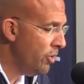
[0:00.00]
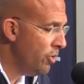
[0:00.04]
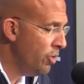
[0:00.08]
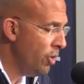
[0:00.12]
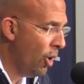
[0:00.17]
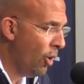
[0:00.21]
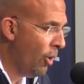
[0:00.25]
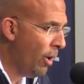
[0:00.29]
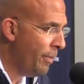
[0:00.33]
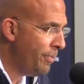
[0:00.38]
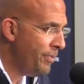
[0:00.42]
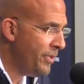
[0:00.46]

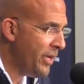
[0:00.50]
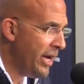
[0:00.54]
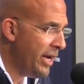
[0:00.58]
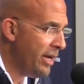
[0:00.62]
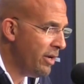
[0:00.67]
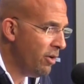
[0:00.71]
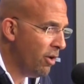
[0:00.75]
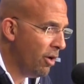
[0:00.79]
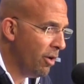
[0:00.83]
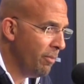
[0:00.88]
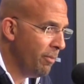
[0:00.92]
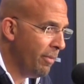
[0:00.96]
No
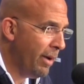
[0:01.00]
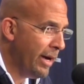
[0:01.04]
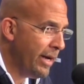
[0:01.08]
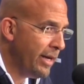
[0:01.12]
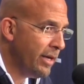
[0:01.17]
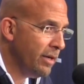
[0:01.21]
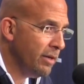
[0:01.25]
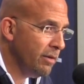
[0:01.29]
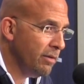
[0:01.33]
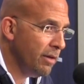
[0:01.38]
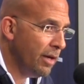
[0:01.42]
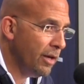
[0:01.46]
update on
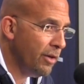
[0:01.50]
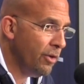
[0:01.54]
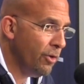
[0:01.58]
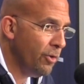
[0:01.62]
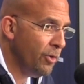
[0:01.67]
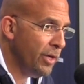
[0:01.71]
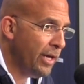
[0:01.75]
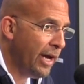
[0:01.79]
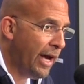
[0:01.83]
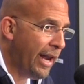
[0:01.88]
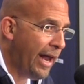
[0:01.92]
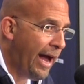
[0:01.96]
Mike. I know
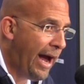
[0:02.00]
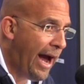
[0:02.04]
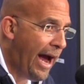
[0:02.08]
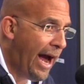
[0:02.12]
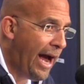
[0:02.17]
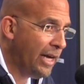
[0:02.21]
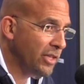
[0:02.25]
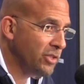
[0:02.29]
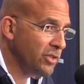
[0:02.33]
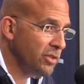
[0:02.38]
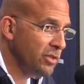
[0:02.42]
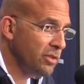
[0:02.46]
you got to
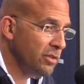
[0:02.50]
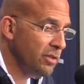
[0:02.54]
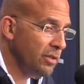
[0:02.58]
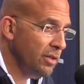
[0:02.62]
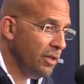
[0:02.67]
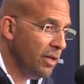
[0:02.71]
ask,